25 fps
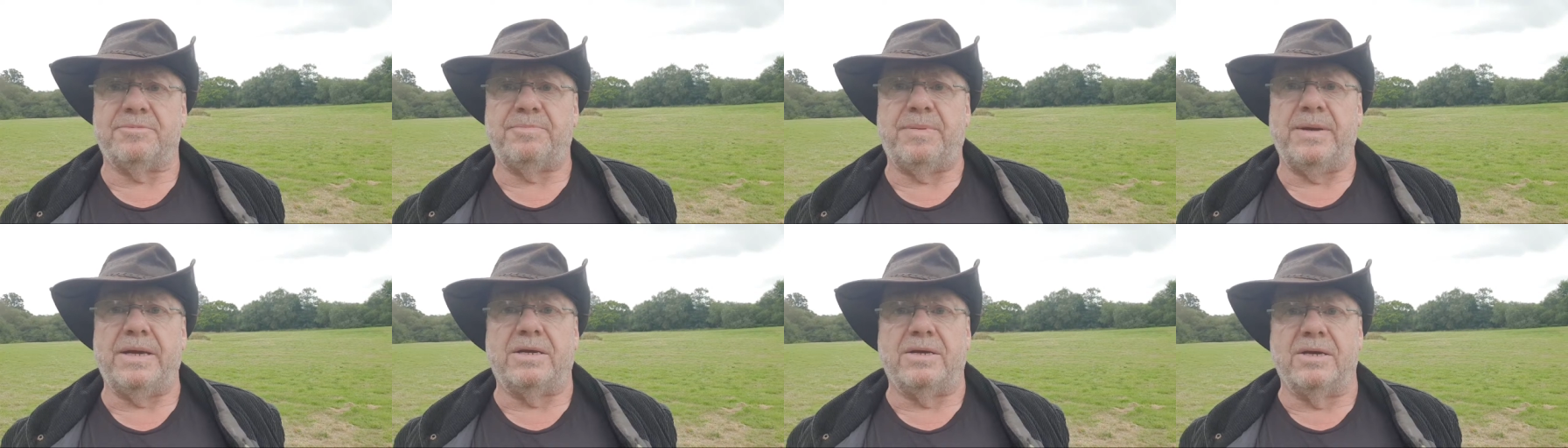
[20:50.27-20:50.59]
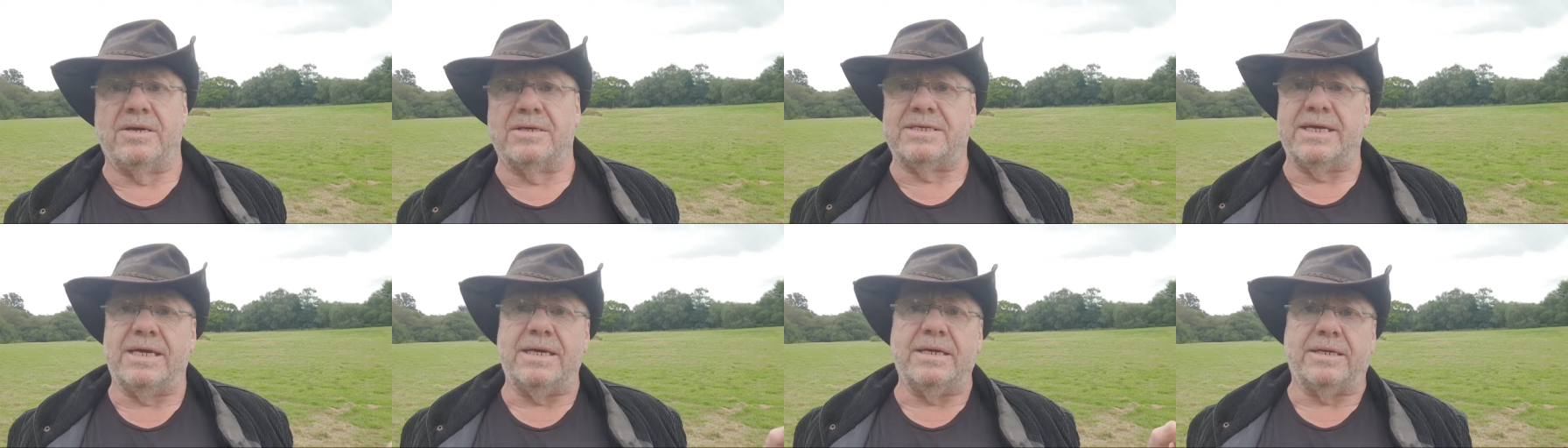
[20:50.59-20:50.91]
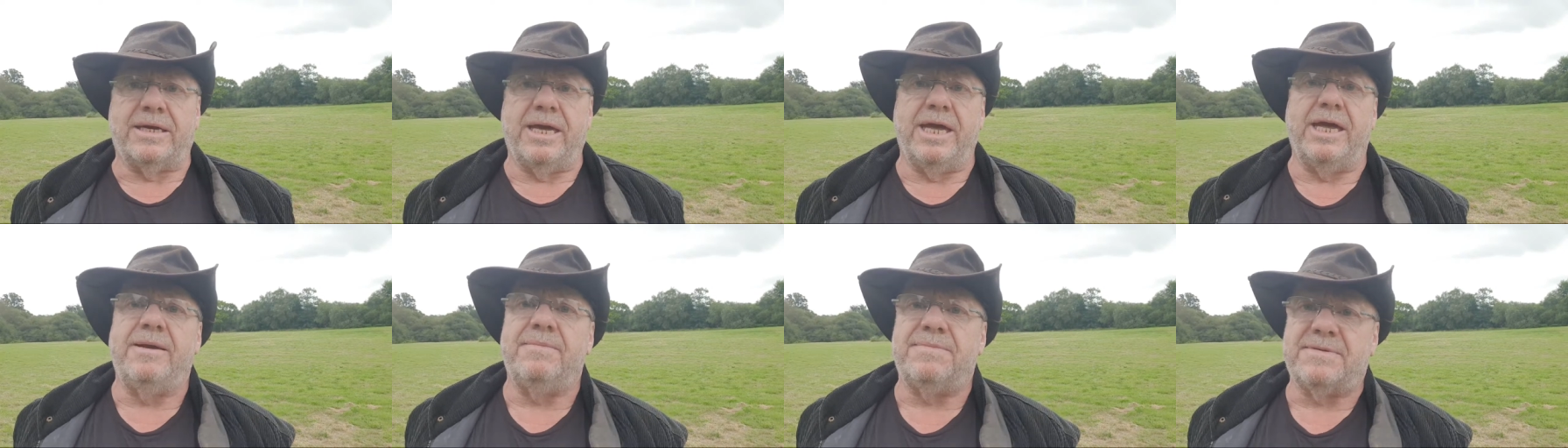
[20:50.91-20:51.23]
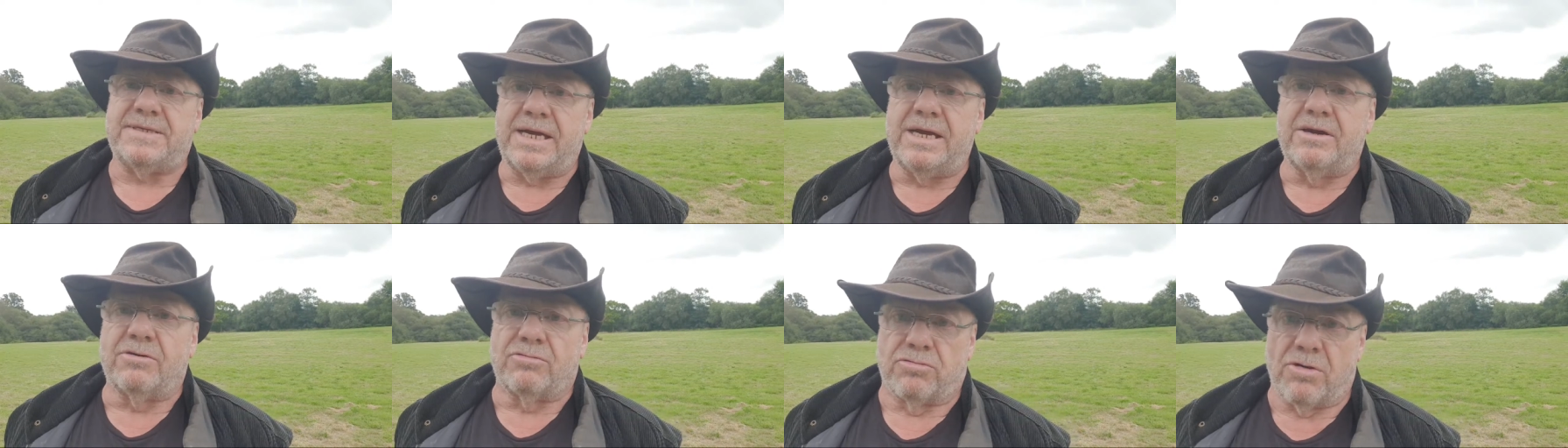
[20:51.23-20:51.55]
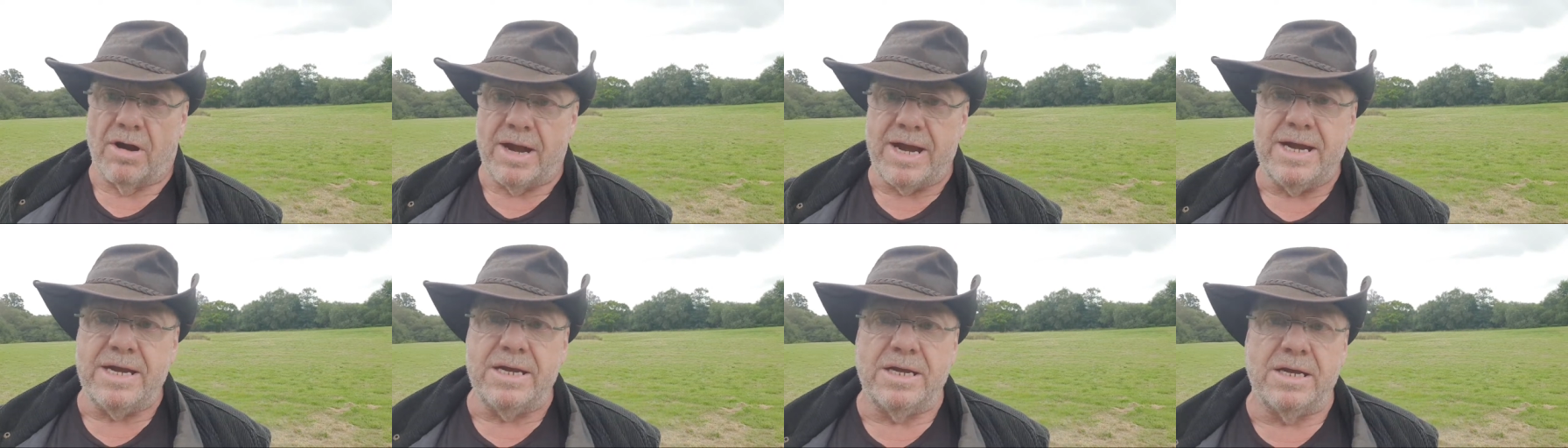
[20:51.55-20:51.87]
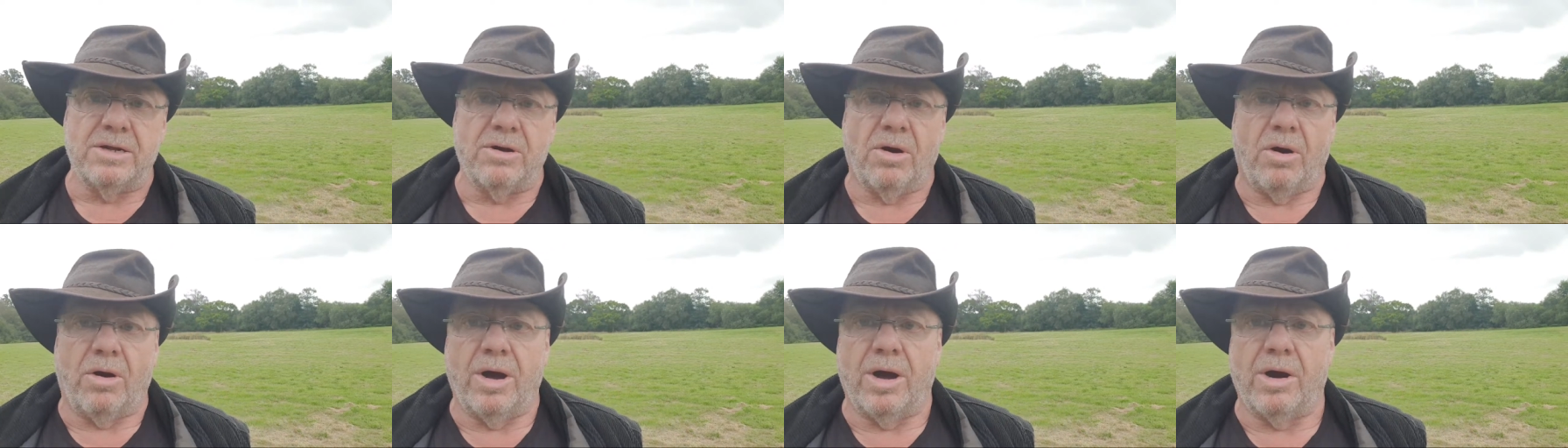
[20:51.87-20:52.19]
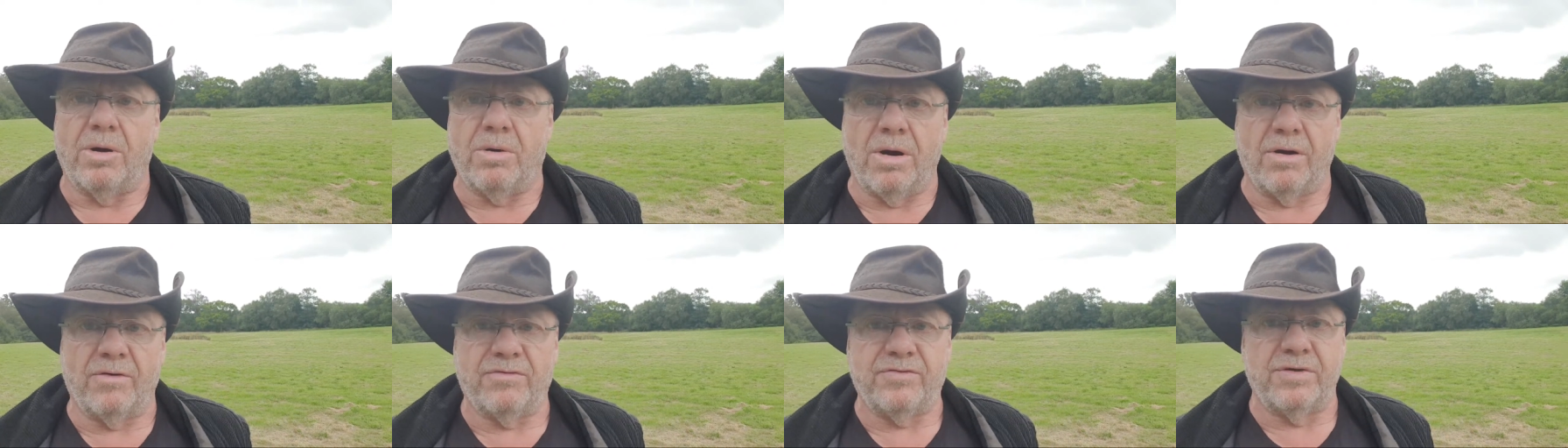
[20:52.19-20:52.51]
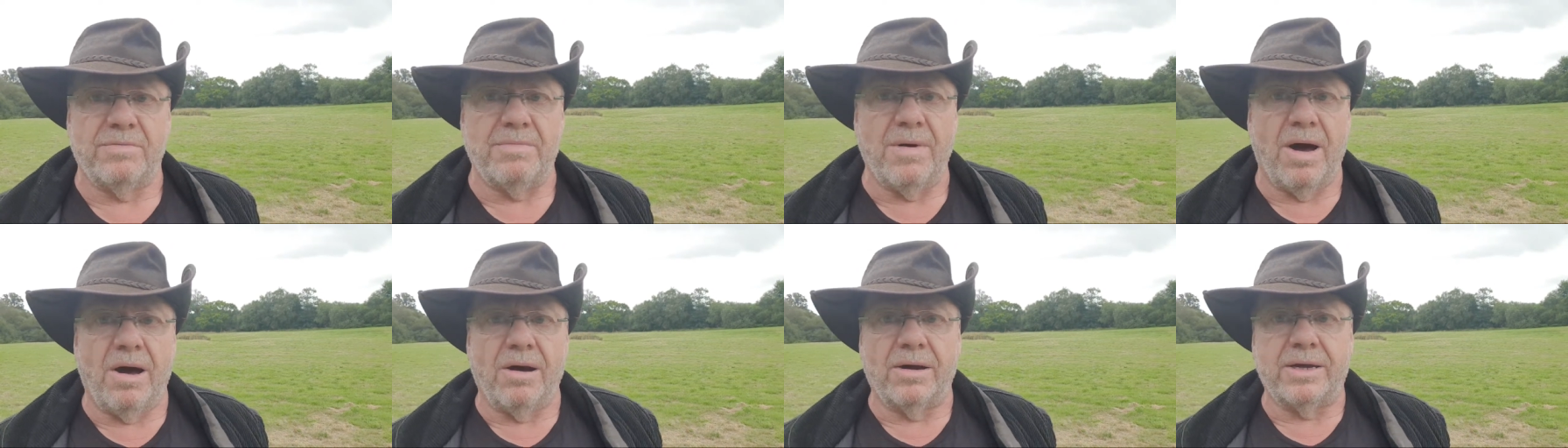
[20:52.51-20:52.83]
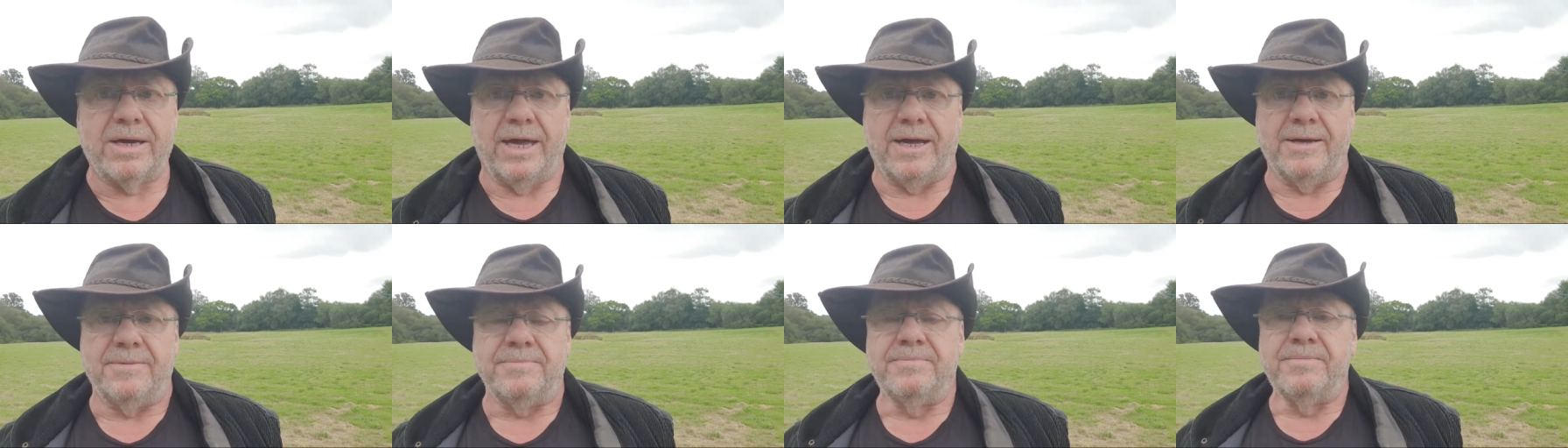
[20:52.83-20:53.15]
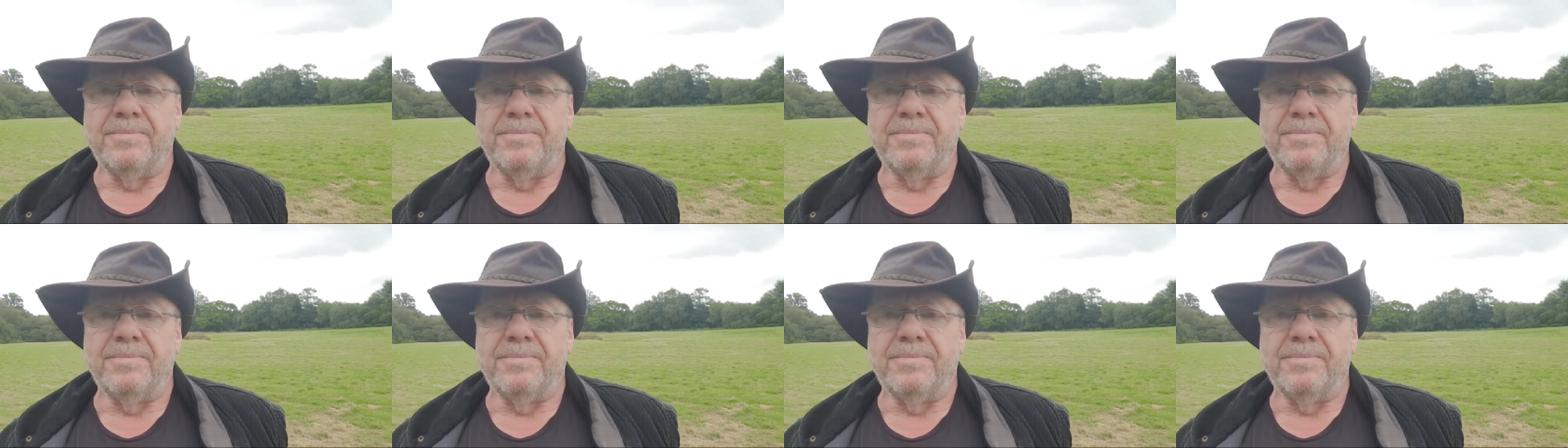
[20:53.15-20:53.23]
because it keeps Iranian oil off the market.